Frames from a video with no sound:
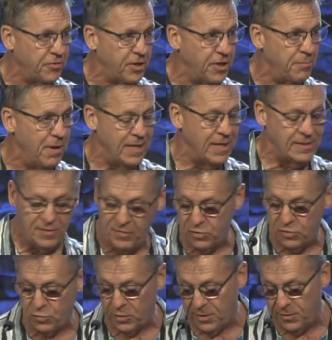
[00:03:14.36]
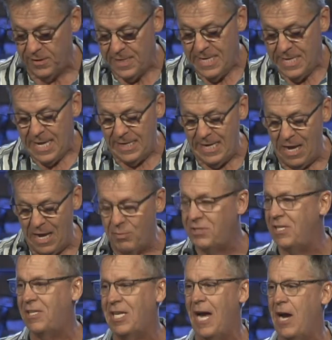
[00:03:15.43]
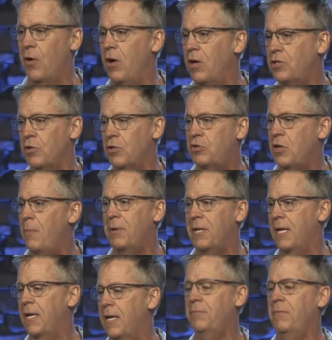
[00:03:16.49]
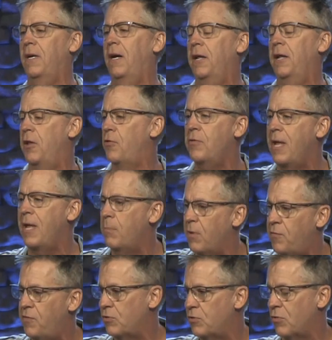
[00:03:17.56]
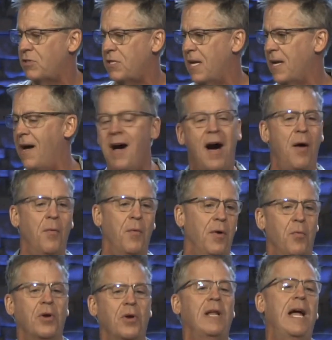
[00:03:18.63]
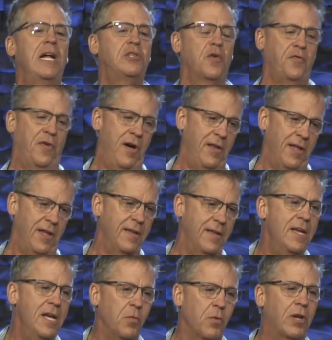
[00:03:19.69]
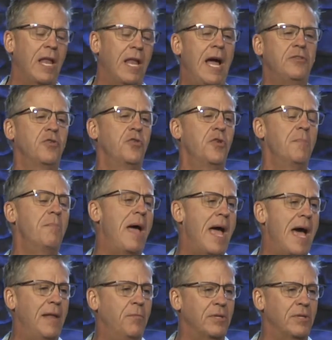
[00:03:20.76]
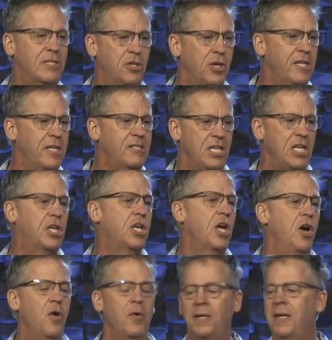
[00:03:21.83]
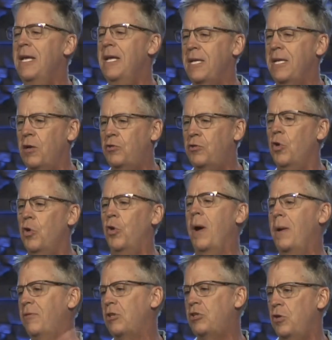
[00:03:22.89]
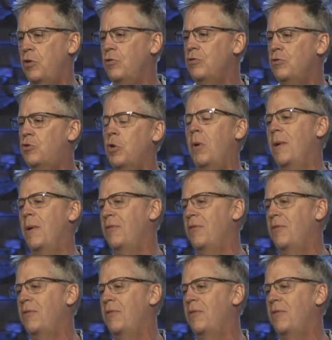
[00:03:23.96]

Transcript: at the demise of Israel. And now we see Tyre also jumping in, uh, another neighbor of Israel, saying, Aha, well, we're glad you're falling. We're glad you're doing bad. It's good to see you go and, you know, do away with the Jews, do away